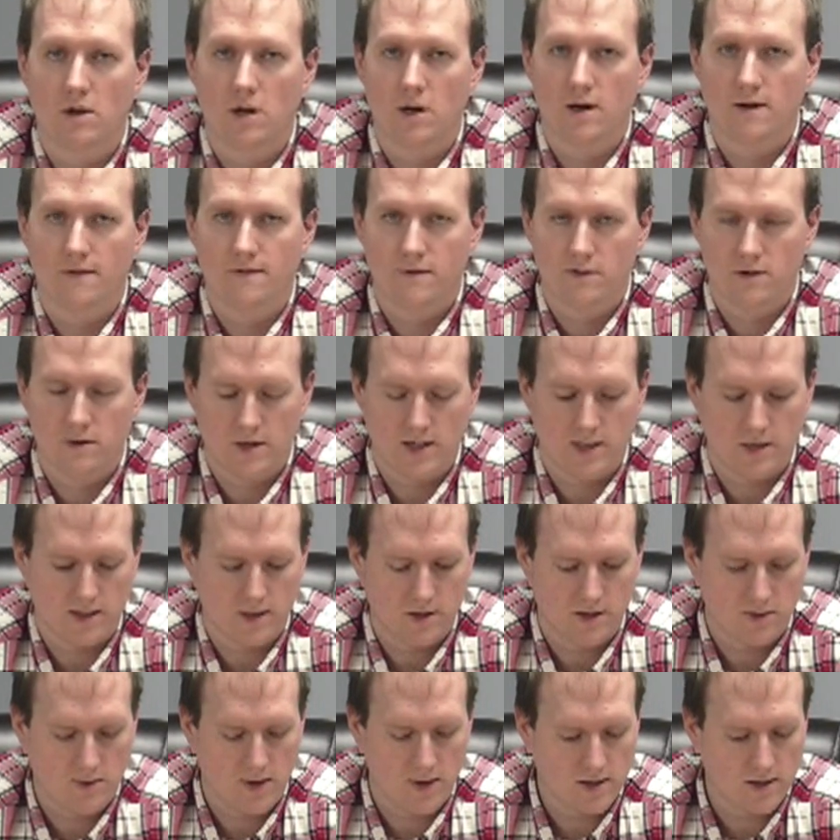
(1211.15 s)
offer and
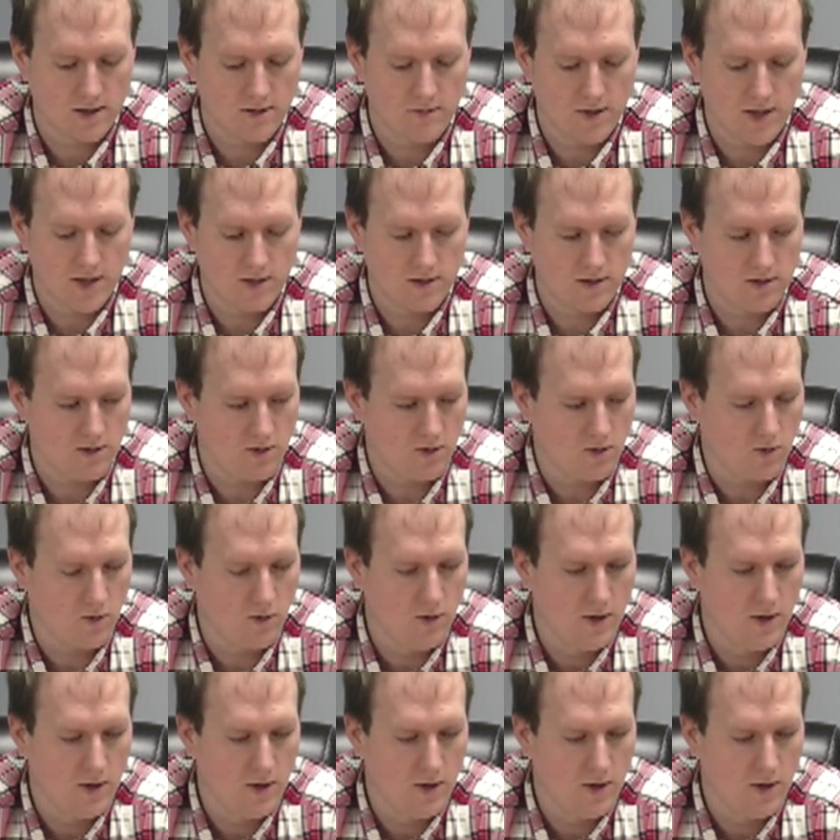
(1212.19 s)
then directed me to